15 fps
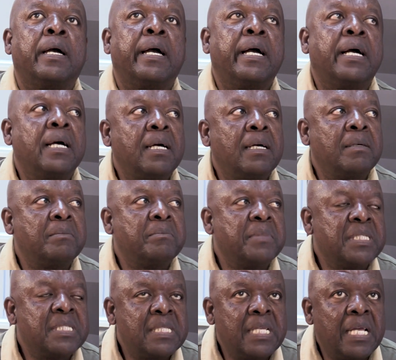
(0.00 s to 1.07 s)

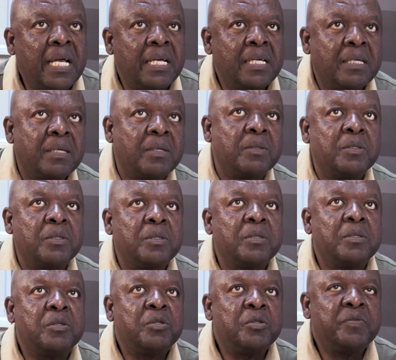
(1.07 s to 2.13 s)
Mr.
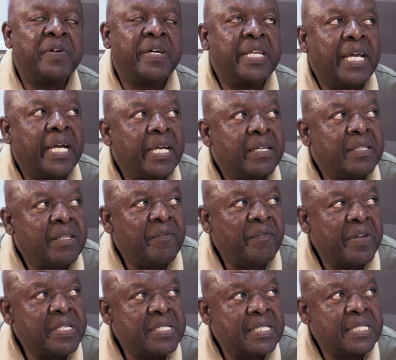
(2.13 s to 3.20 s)
Duvenage, the
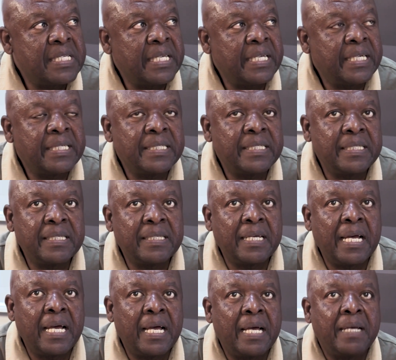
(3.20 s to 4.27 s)
first thing,
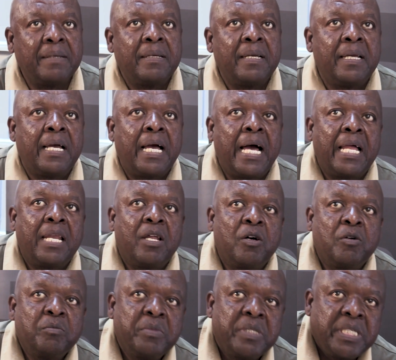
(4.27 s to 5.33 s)

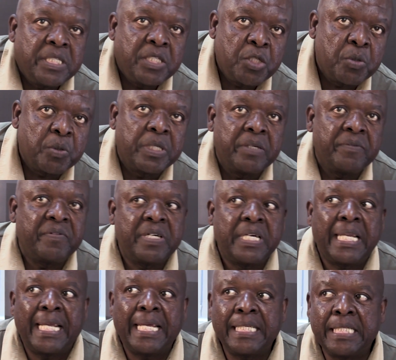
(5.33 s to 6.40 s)
allow me to give
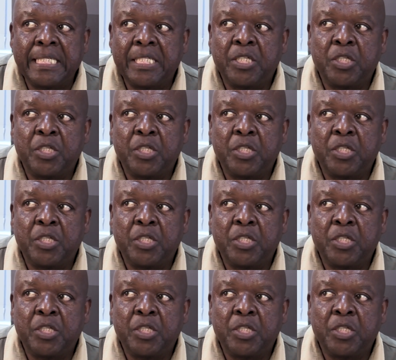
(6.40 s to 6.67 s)
credit